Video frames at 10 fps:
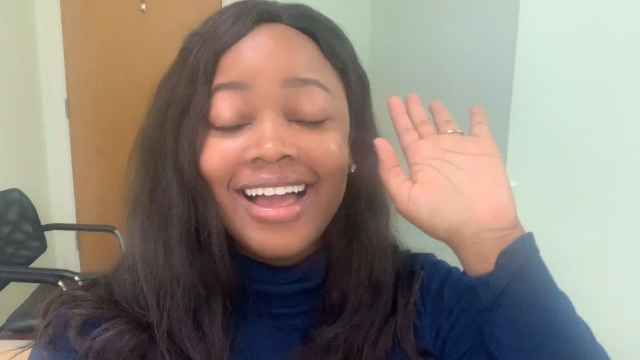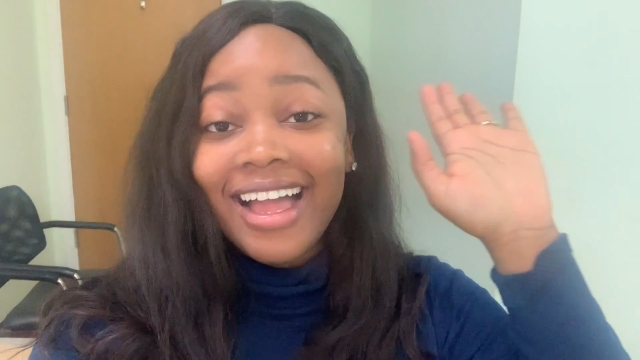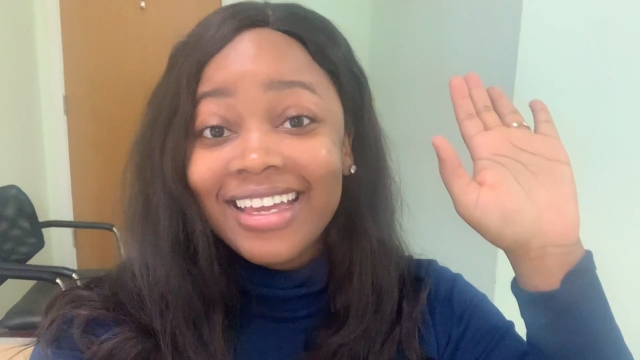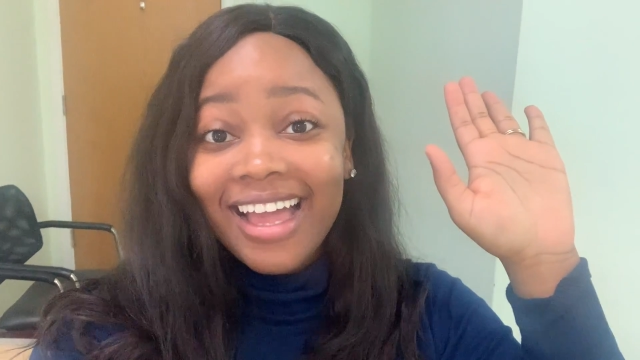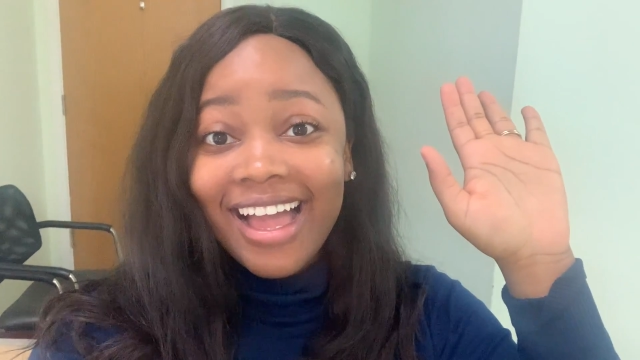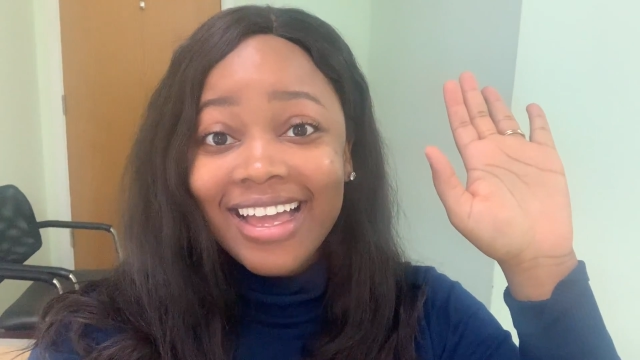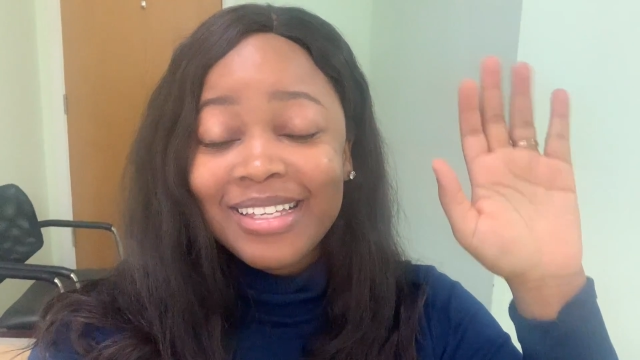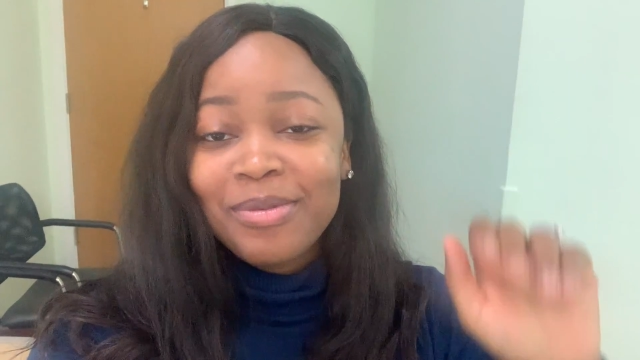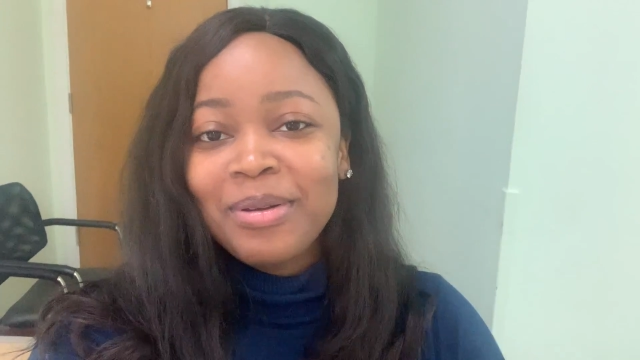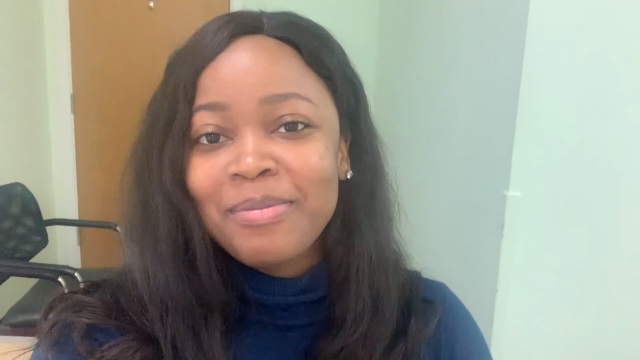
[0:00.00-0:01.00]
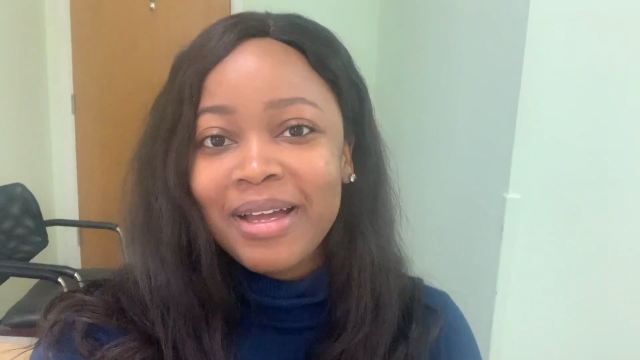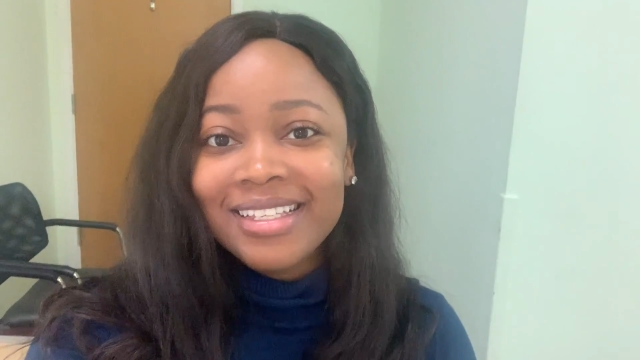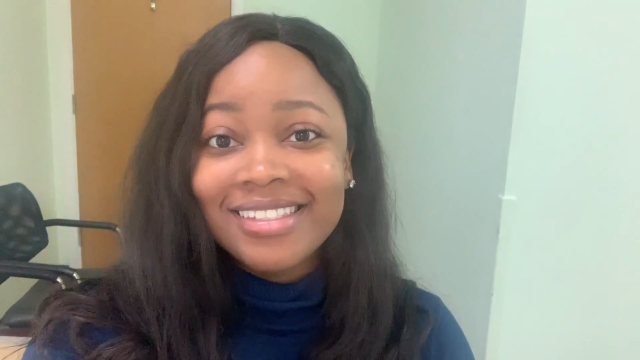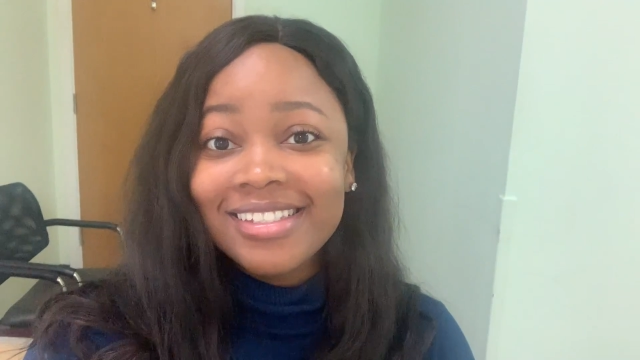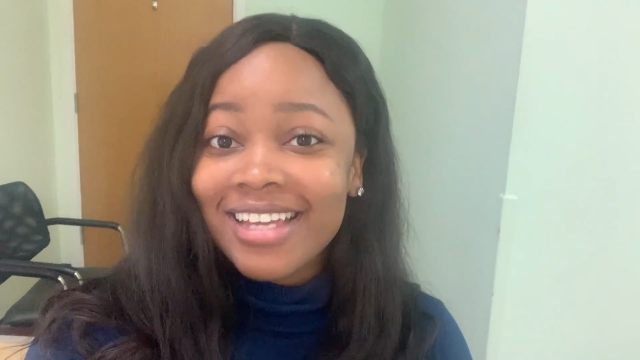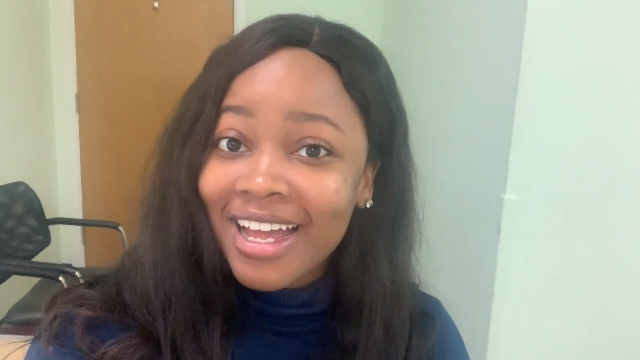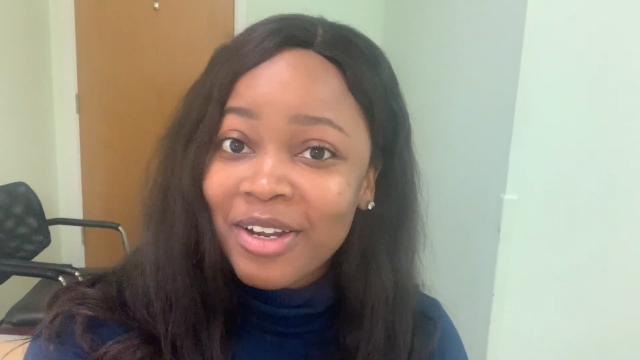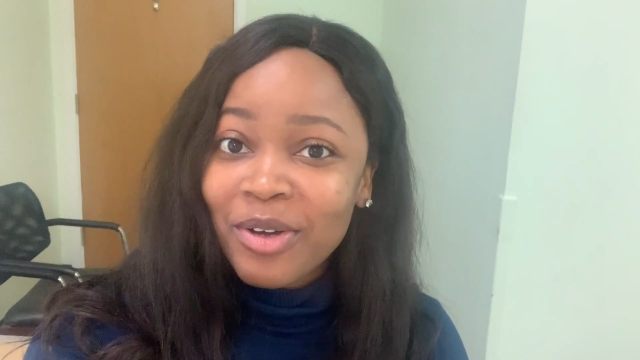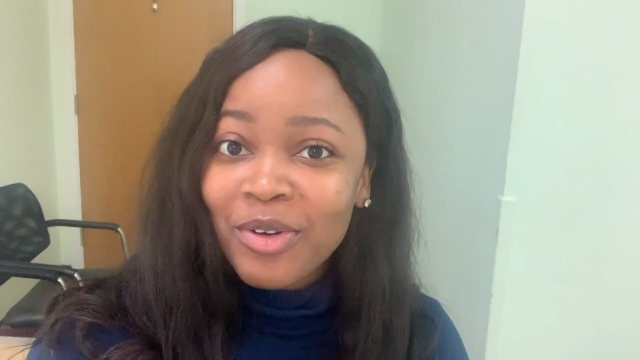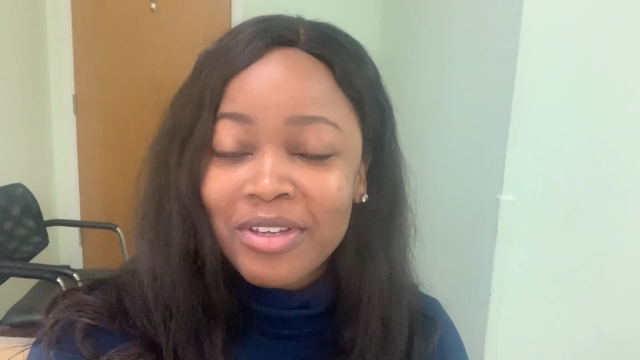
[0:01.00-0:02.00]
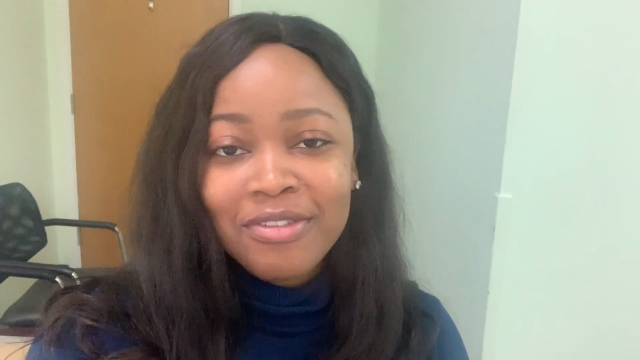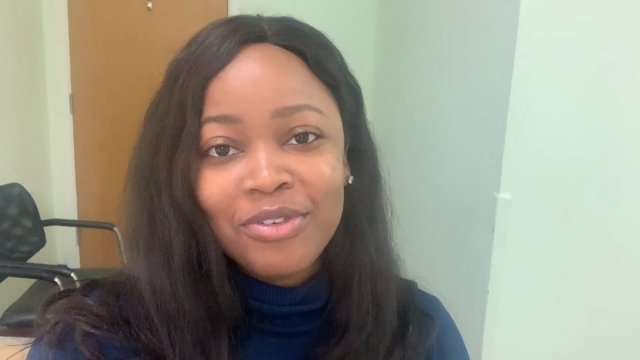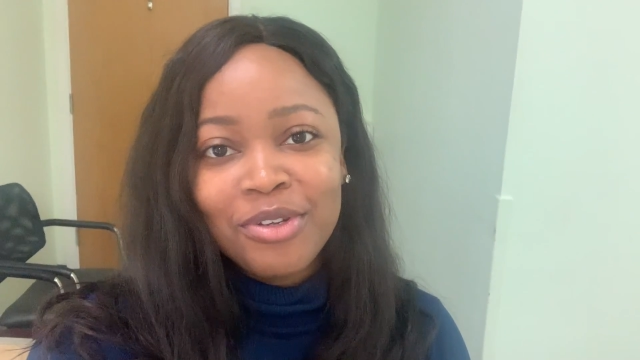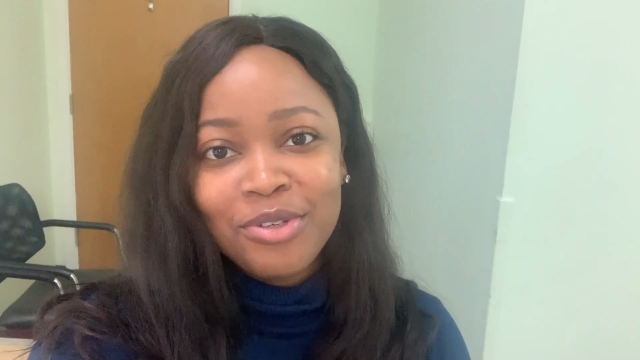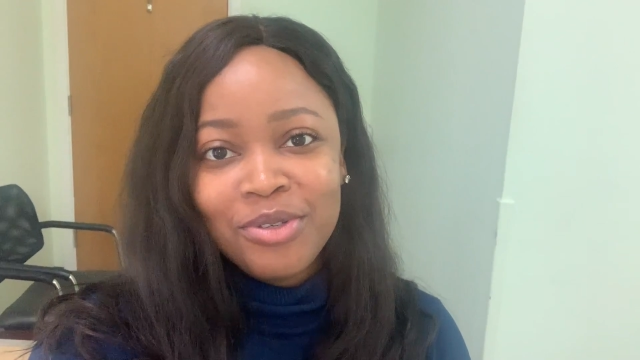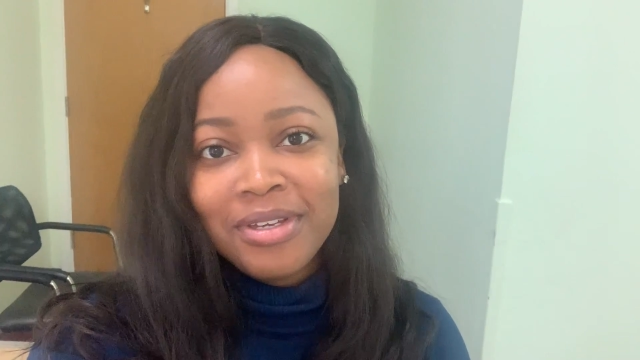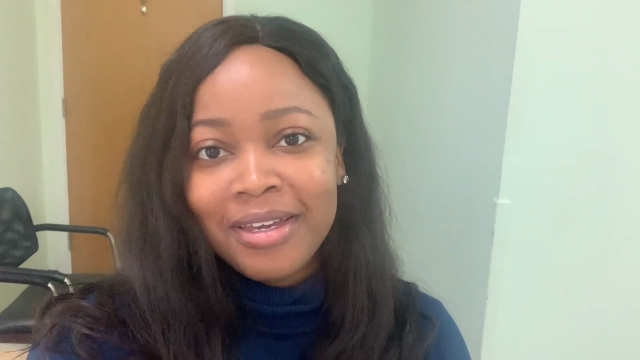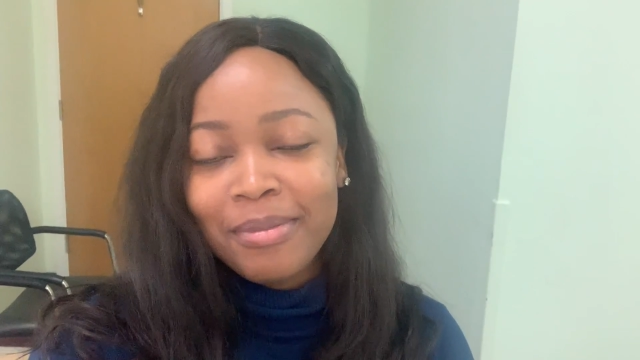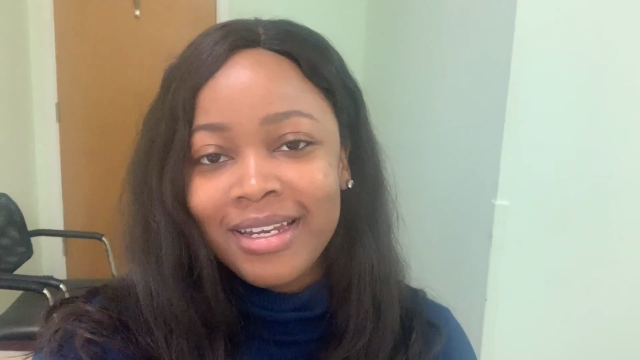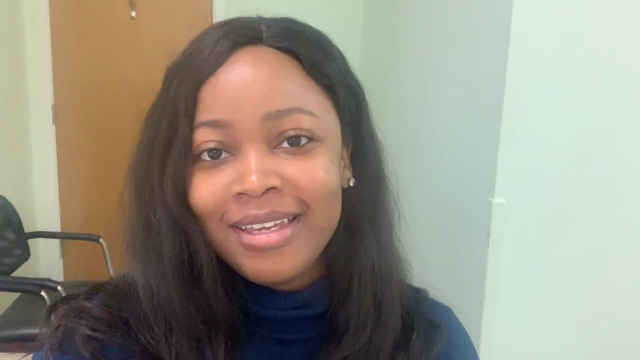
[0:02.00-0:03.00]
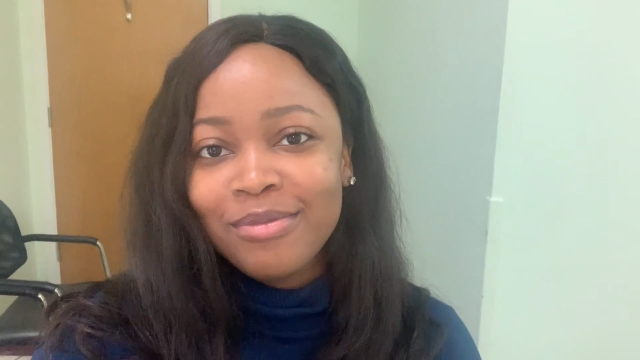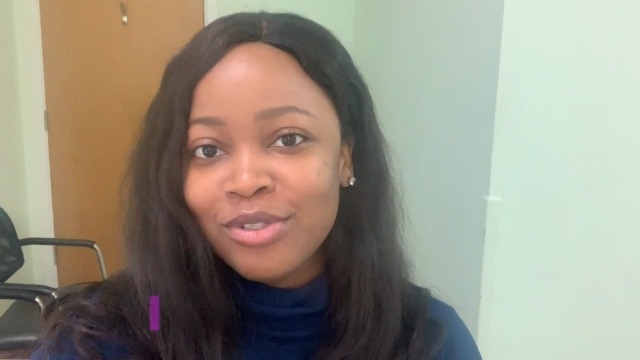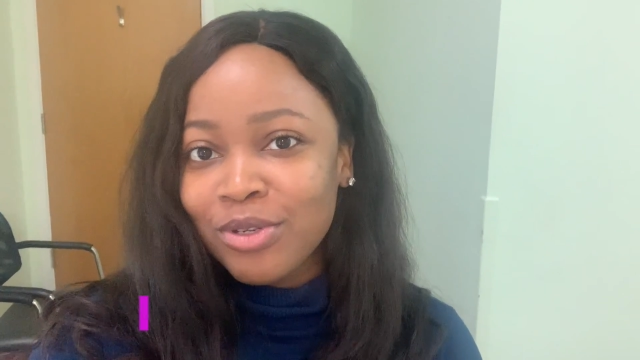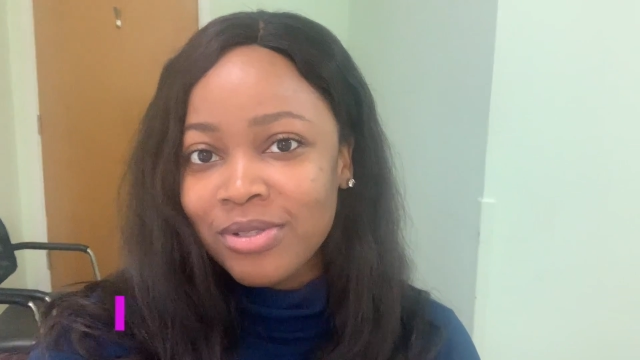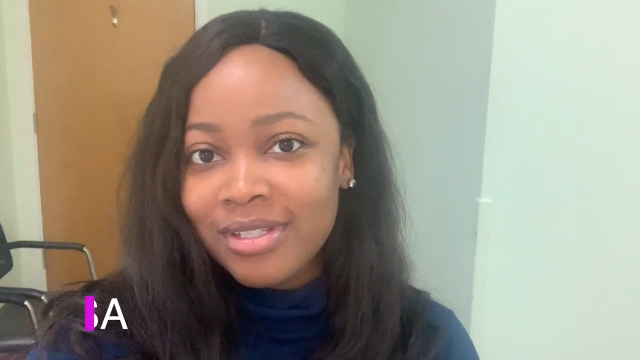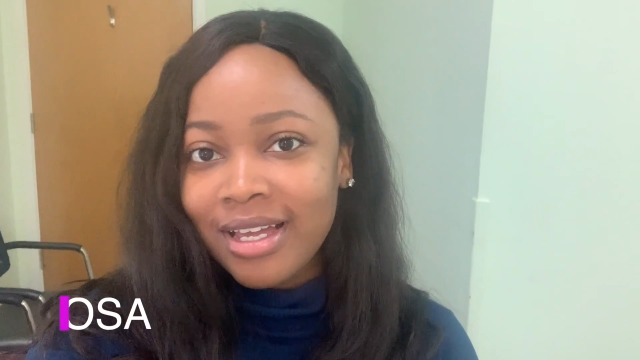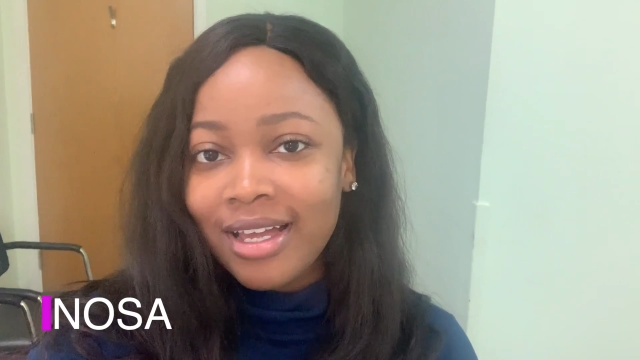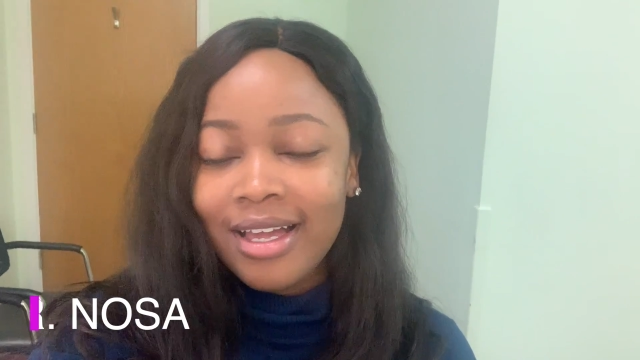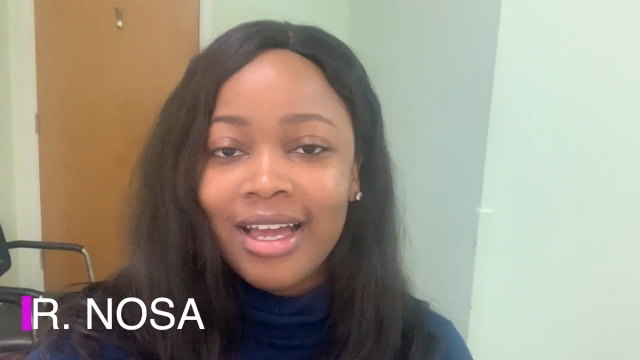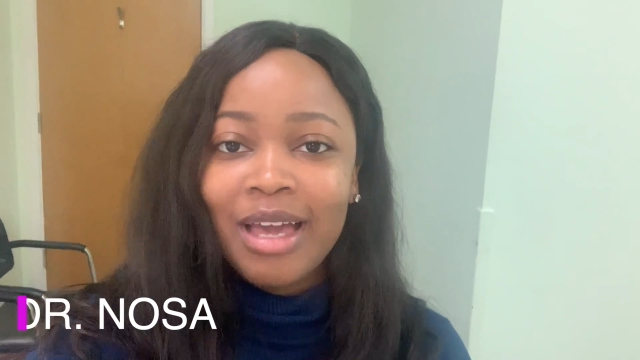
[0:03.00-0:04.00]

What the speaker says: Hi guys, welcome back to the channel. If you're new here, my name is Nosa.